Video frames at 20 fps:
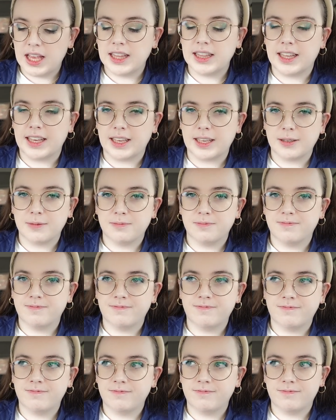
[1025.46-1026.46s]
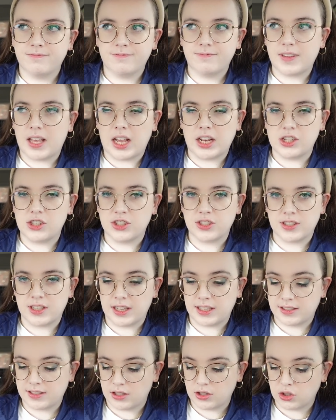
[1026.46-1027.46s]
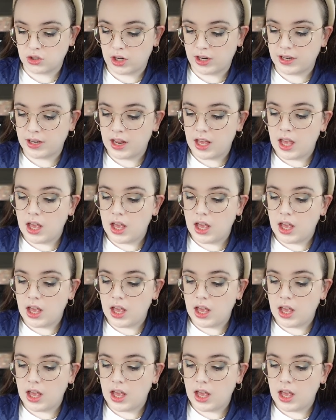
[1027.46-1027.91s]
Like, I just like sunscreen.